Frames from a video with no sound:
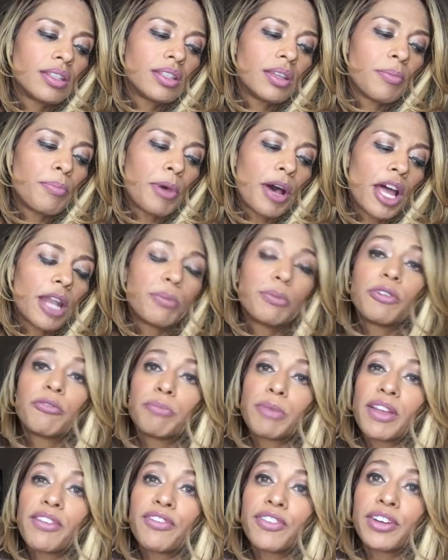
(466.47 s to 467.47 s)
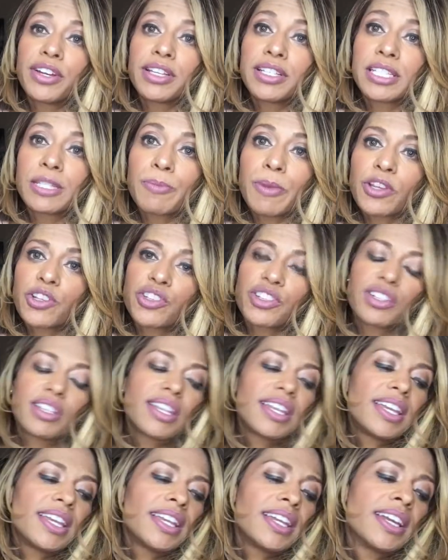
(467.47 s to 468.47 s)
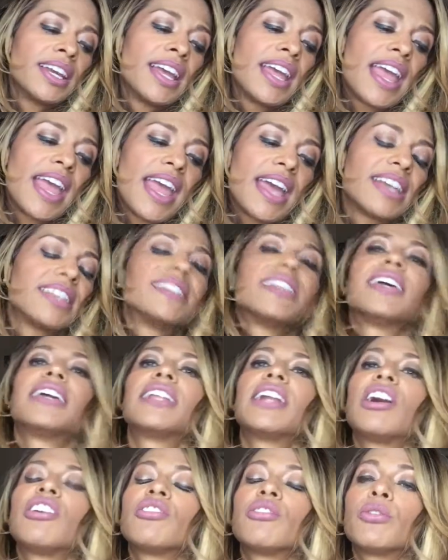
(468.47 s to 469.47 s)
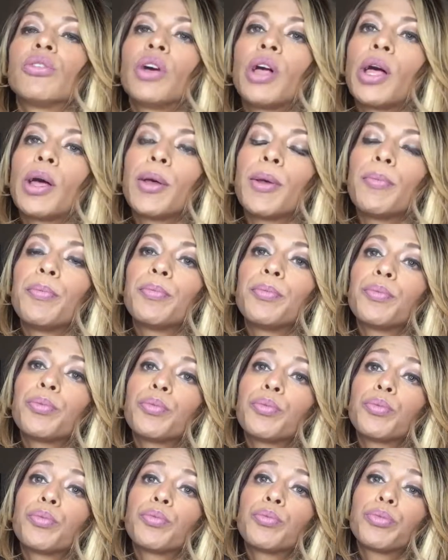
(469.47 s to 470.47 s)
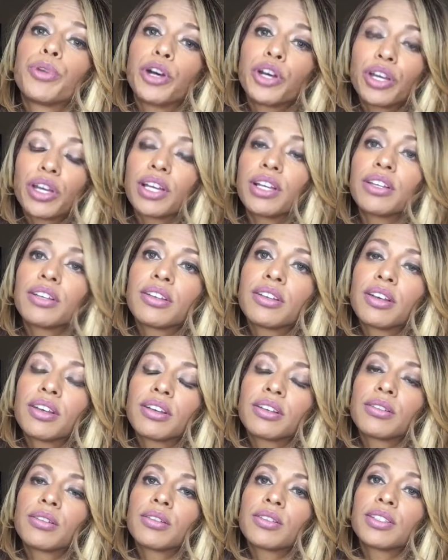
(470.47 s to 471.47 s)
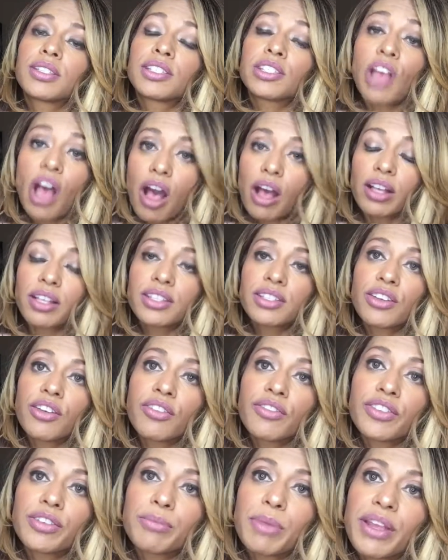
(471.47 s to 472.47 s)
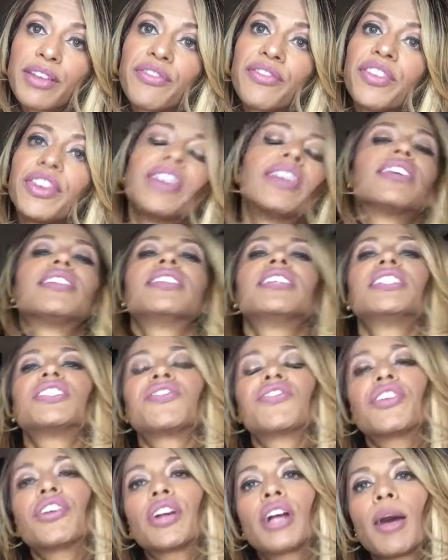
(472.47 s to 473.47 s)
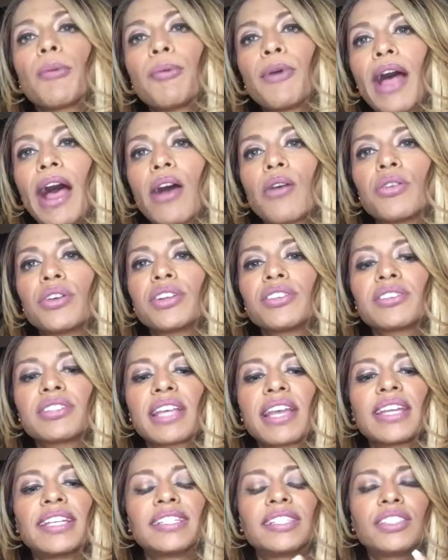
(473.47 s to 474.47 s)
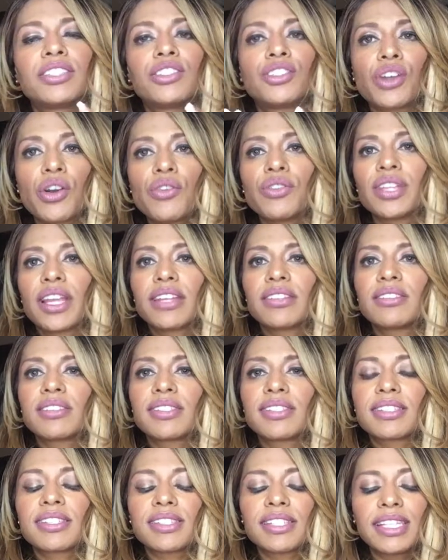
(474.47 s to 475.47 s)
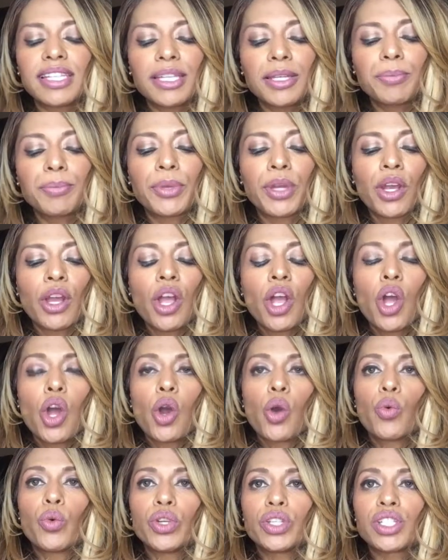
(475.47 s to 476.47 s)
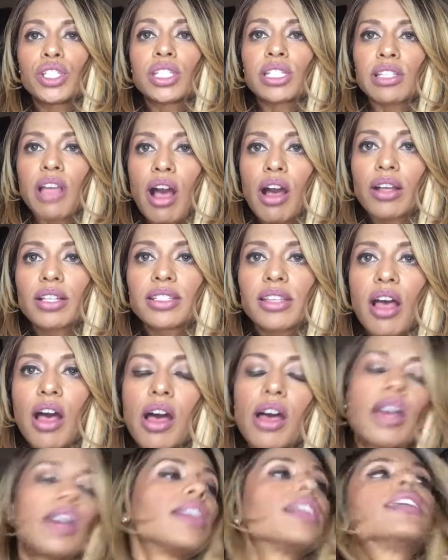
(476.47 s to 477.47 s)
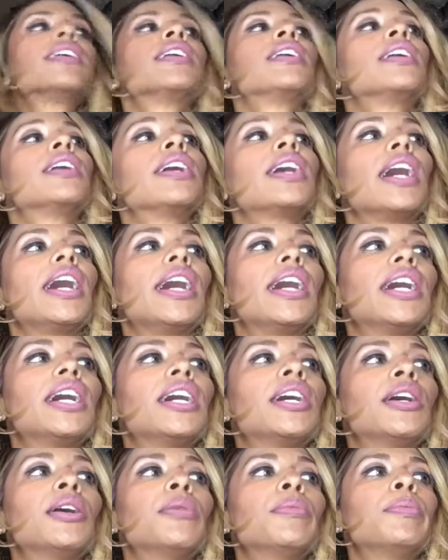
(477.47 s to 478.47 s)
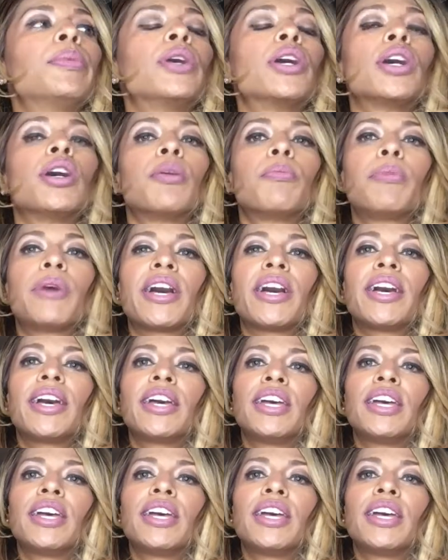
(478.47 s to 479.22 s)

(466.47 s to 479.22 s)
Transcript: the bottom of my foot especially and then I'll um, put socks over my feet, at least for a couple hours. I don't like to sleep with socks on, um, but